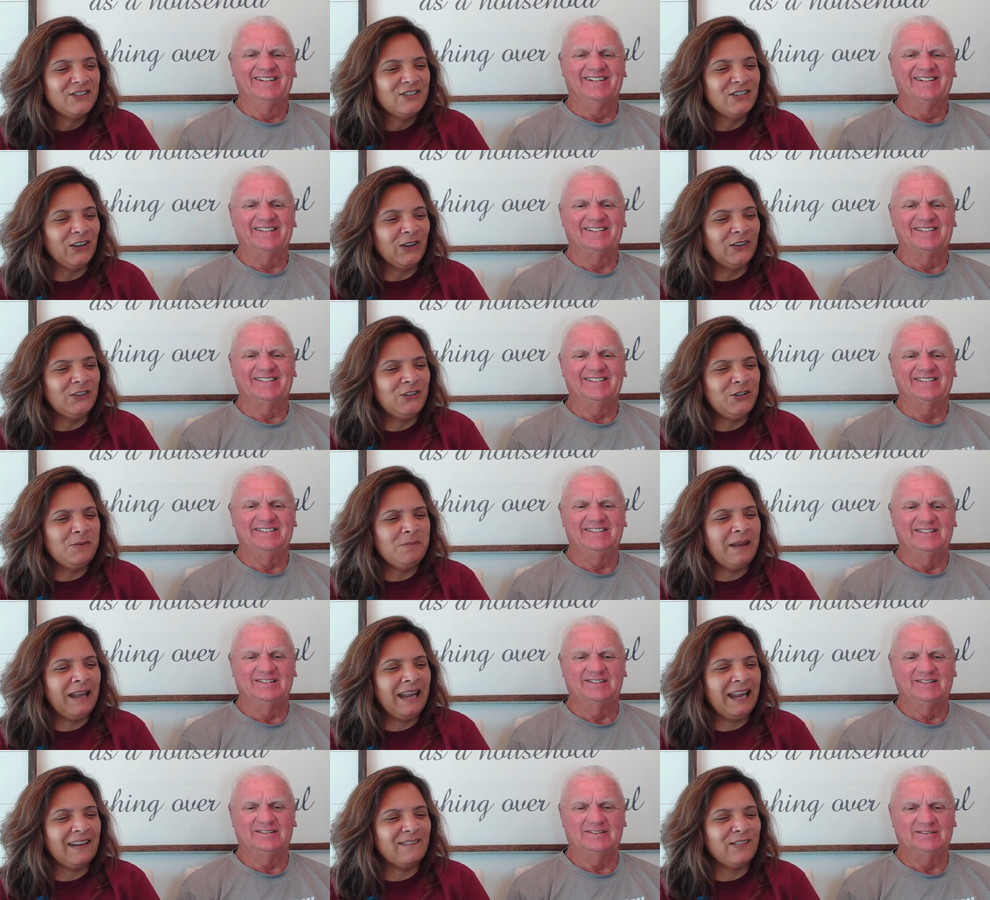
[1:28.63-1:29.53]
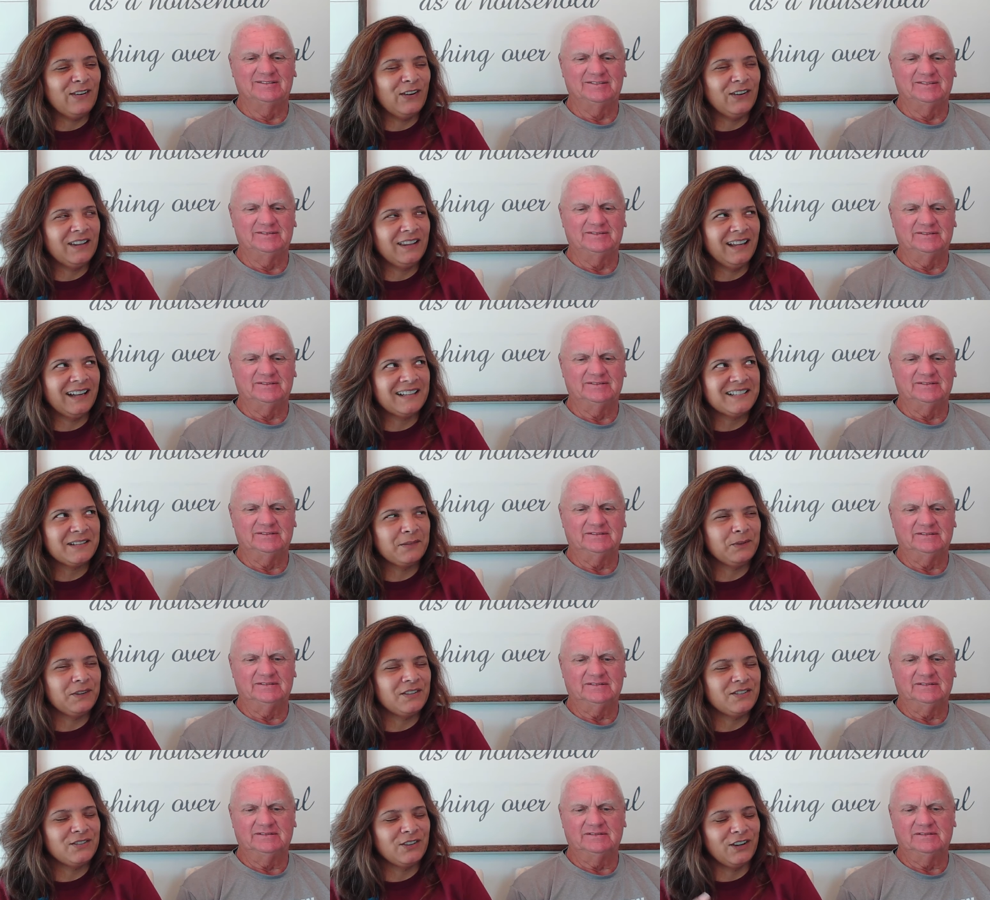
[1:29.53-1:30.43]
Speaker 1: so you may have heard, like I said,
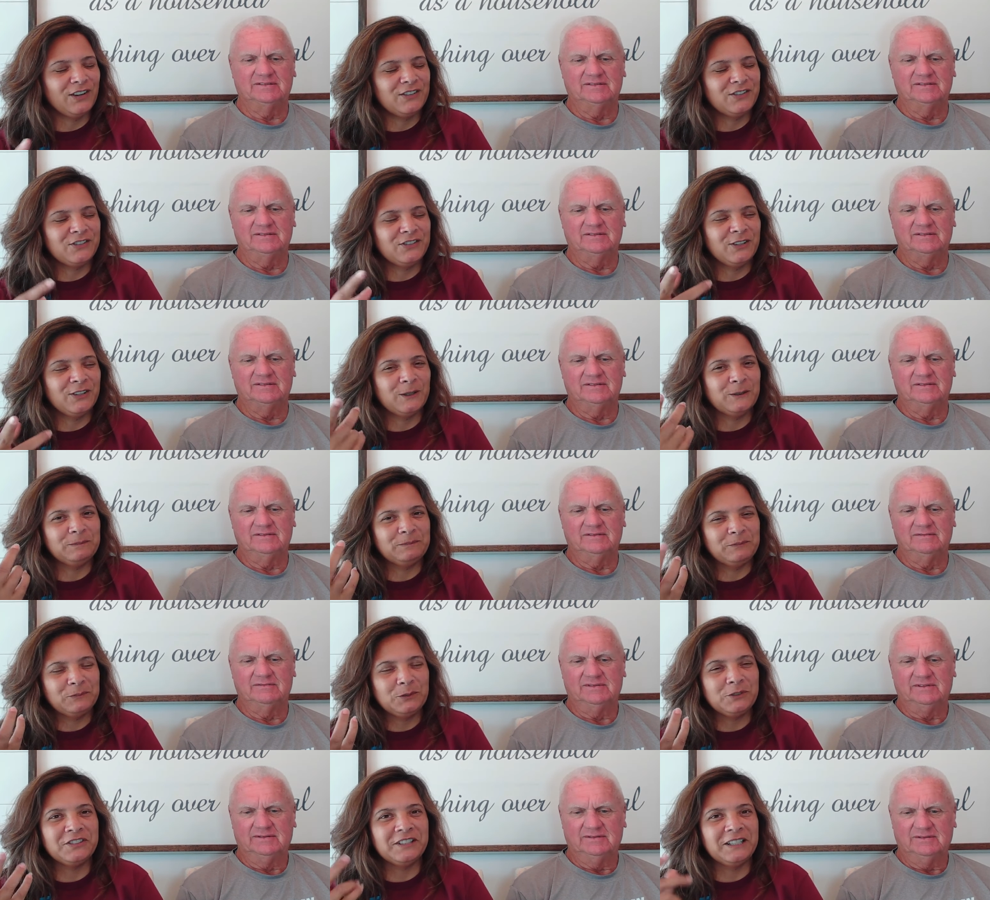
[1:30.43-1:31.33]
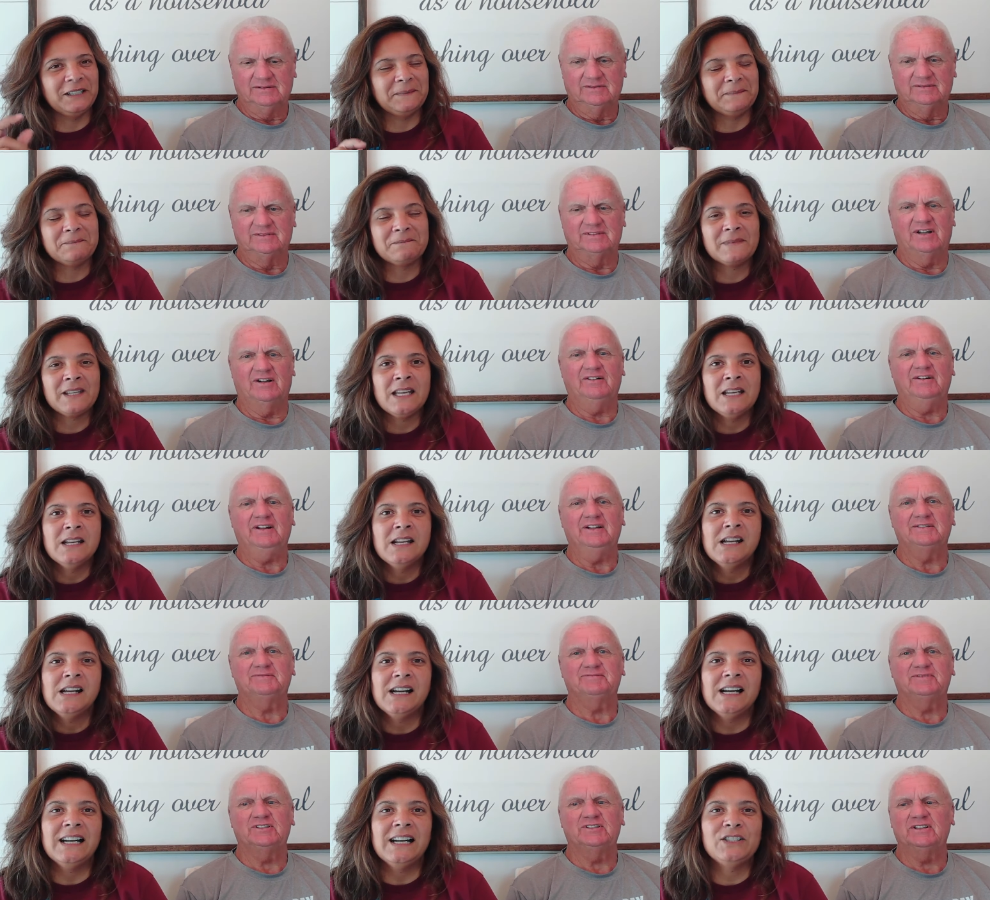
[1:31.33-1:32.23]
when it starts. So we'll see. All right.
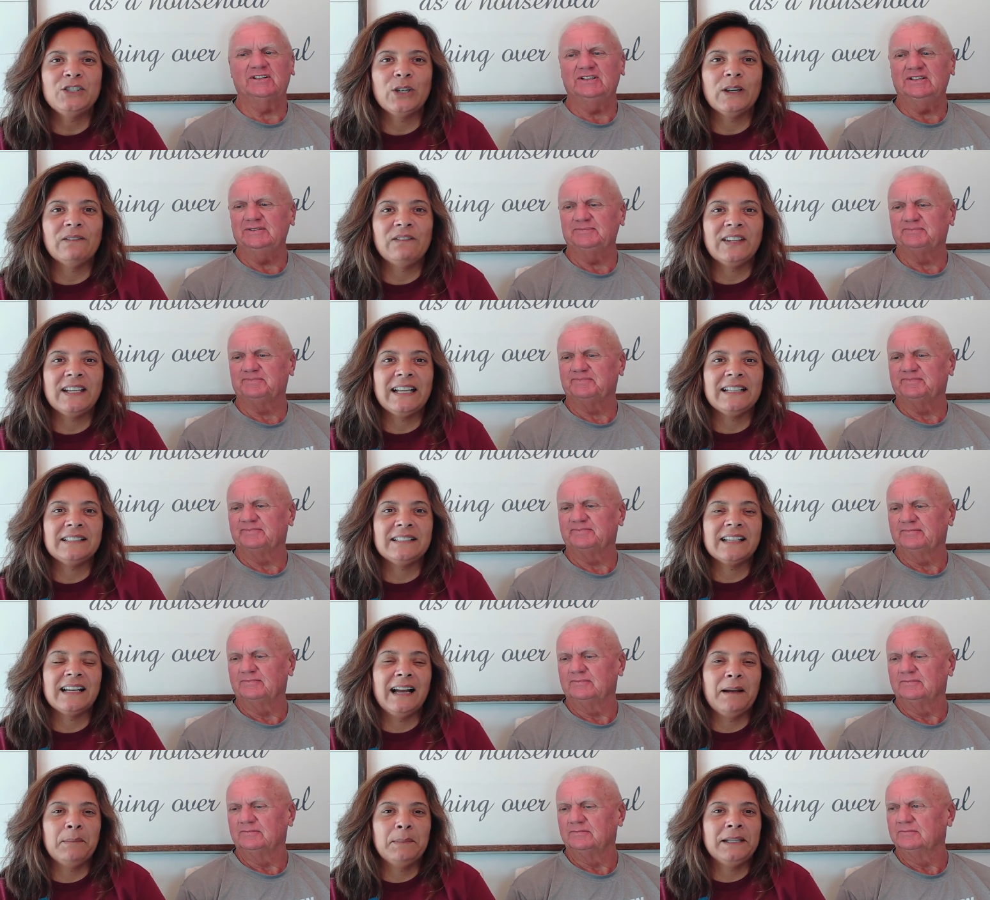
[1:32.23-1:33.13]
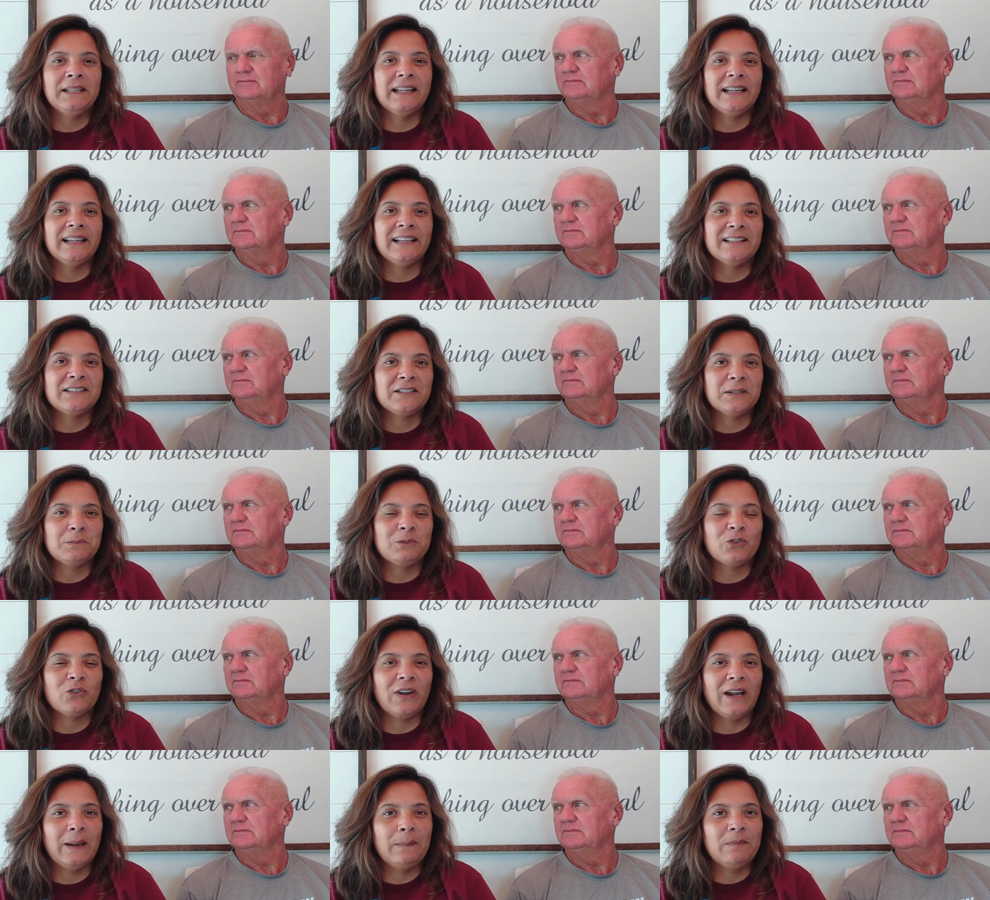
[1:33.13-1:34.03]
Uh, don't forget to comment, like, and
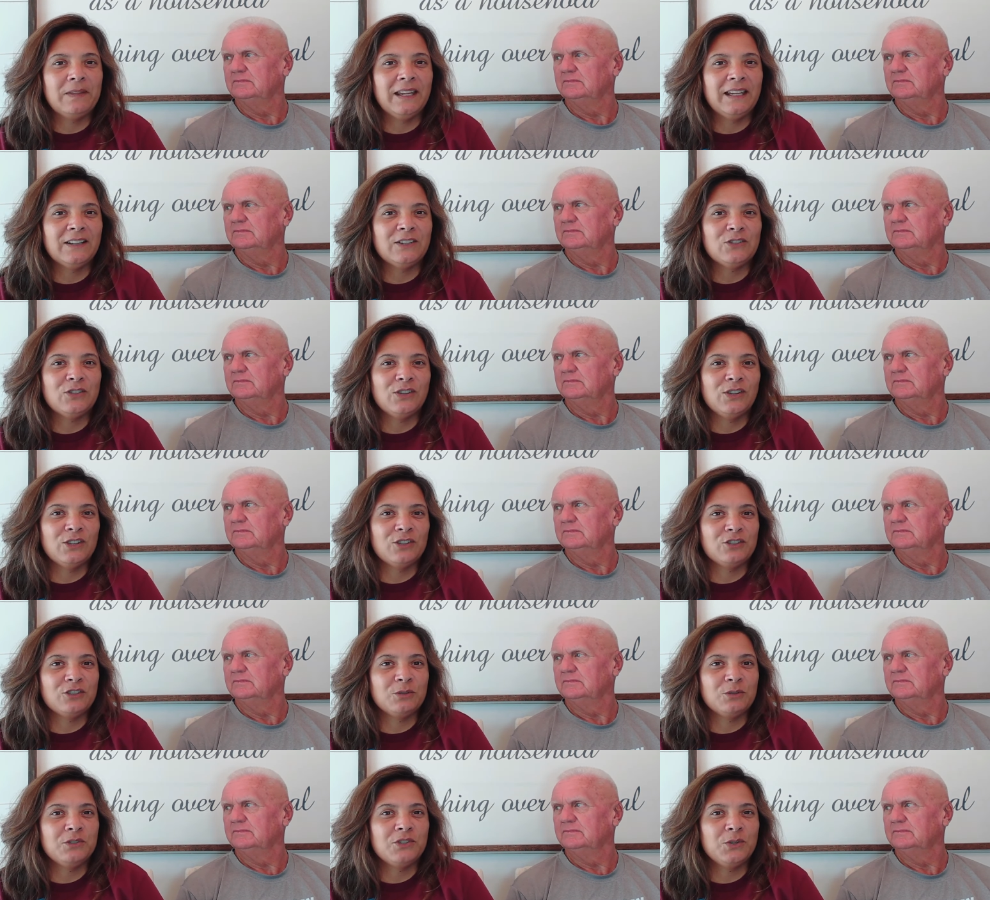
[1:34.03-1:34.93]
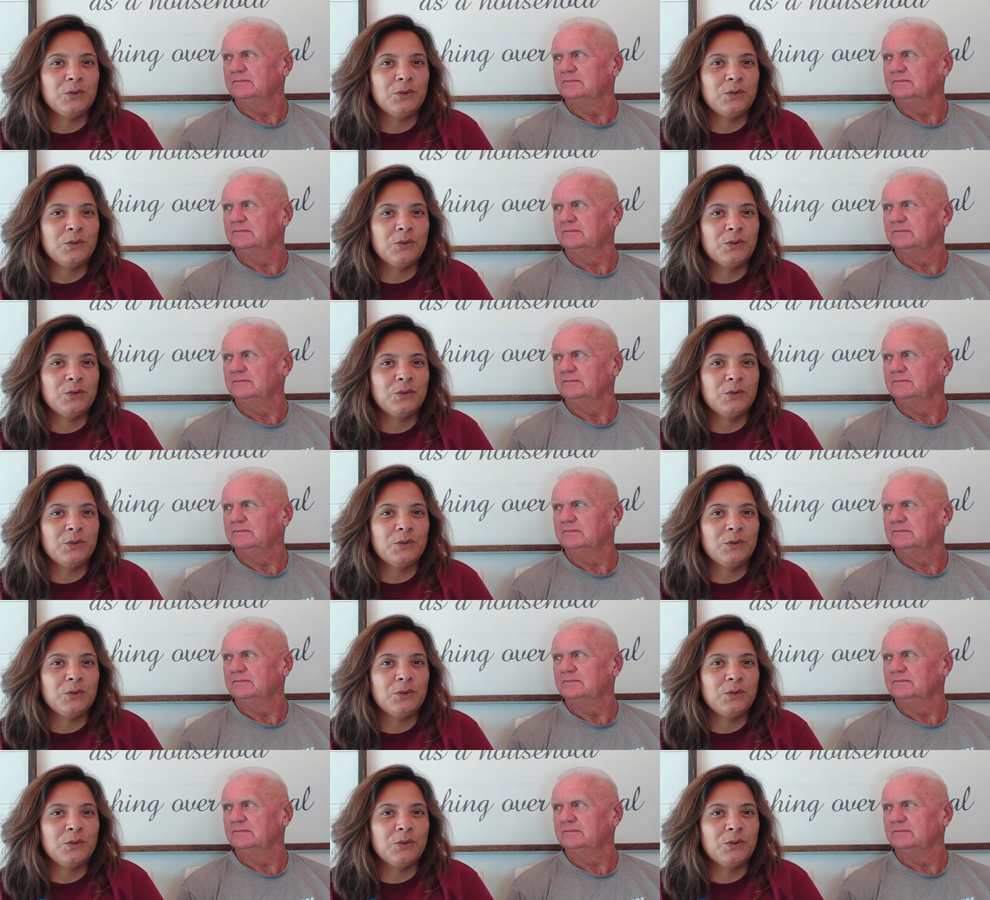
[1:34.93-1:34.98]
subscribe. Thank you to those who are